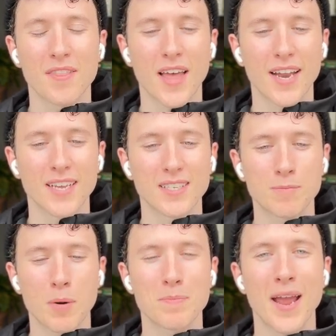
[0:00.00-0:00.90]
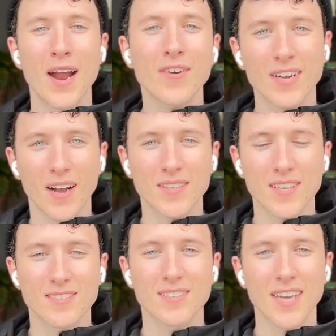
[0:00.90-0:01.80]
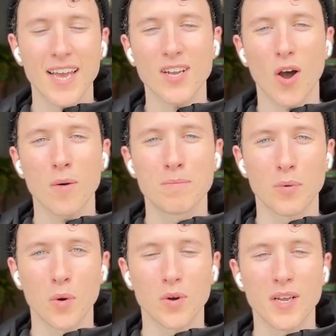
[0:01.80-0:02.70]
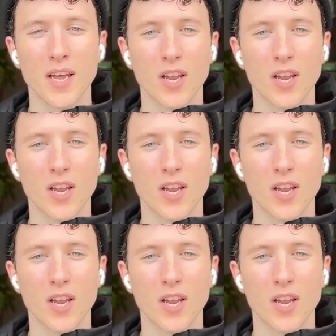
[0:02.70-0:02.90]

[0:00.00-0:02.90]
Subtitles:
that is preparing us to take on board